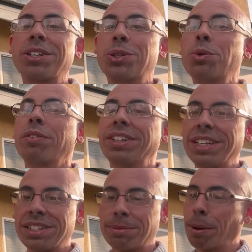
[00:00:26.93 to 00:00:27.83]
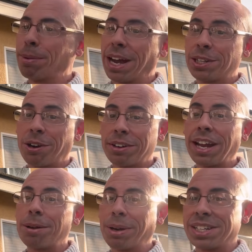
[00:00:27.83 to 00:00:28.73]
2 of these in my backyard
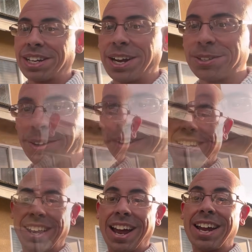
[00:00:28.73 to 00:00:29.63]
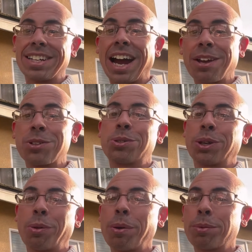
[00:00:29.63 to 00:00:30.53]
and my side yard, and I also
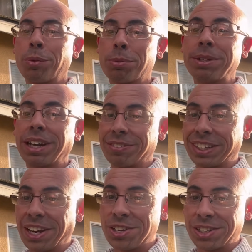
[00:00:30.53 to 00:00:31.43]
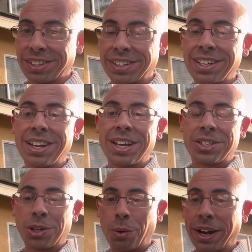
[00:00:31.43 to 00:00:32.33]
took one with me on vacation,
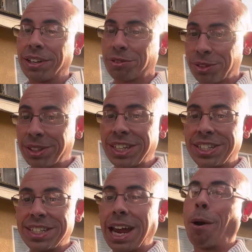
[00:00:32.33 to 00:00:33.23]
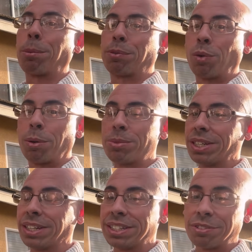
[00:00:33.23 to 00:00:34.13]
so I could really see how it performs
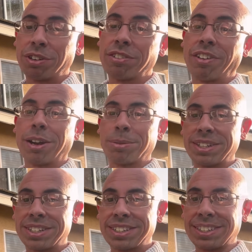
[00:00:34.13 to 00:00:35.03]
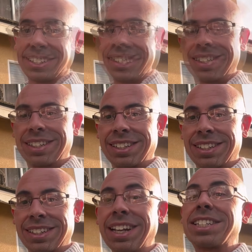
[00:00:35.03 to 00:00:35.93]
in different environments.
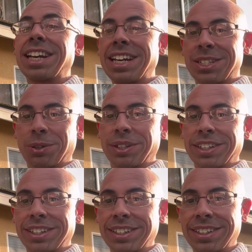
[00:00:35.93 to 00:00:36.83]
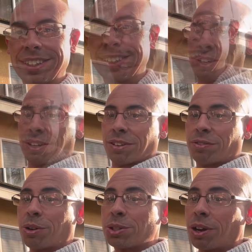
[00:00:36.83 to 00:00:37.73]
Let's get into it.
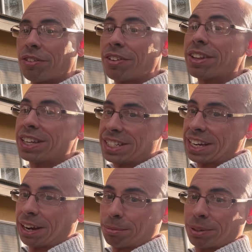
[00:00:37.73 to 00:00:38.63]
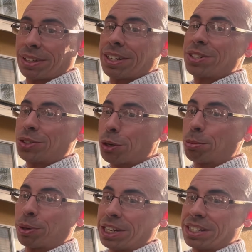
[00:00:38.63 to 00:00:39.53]
First off, the setup.
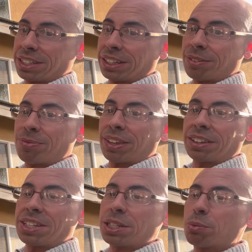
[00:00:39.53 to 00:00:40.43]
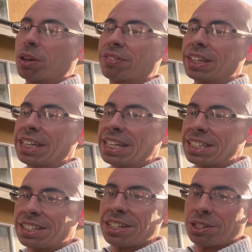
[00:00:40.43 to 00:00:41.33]
Super easy. This is one of the
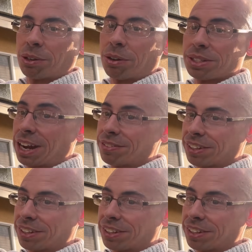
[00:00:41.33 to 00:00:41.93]
easiest installs I've